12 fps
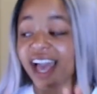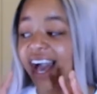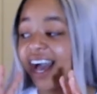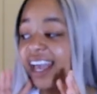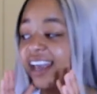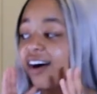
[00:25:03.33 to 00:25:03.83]

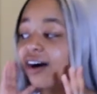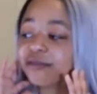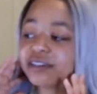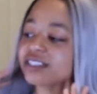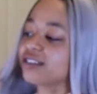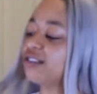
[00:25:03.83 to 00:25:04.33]
I
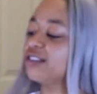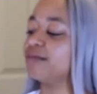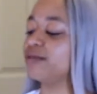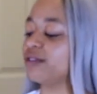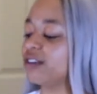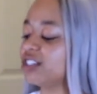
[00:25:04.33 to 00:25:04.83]
always sit on the
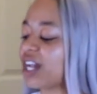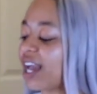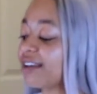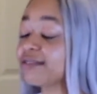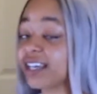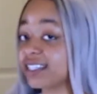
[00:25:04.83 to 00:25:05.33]
porch.
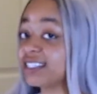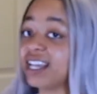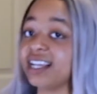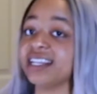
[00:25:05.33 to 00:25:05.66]
I like take